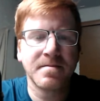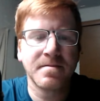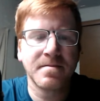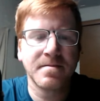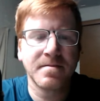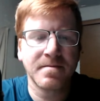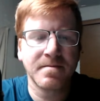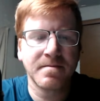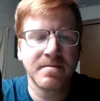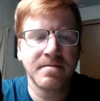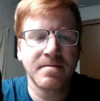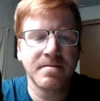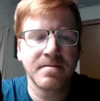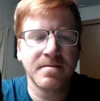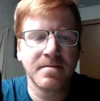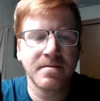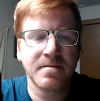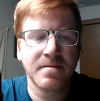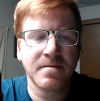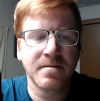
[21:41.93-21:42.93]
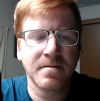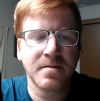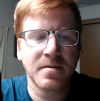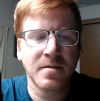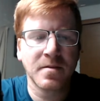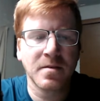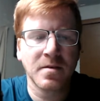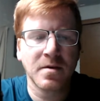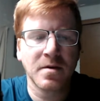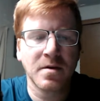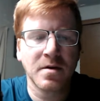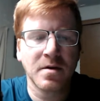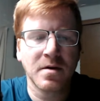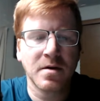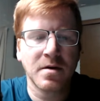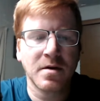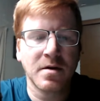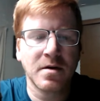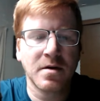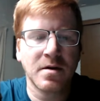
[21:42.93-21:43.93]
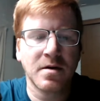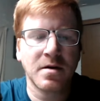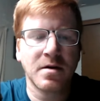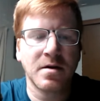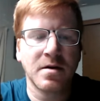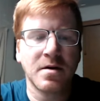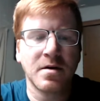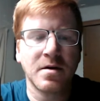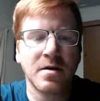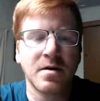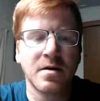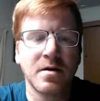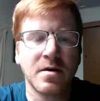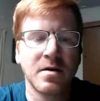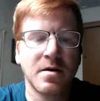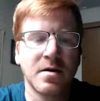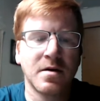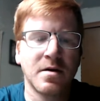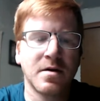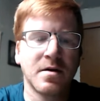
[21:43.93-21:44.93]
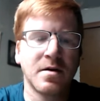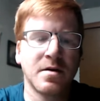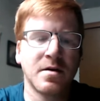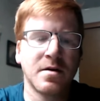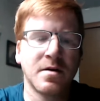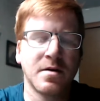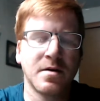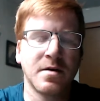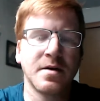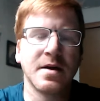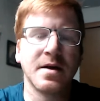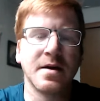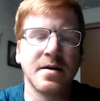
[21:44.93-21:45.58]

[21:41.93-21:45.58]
This person isn't speaking.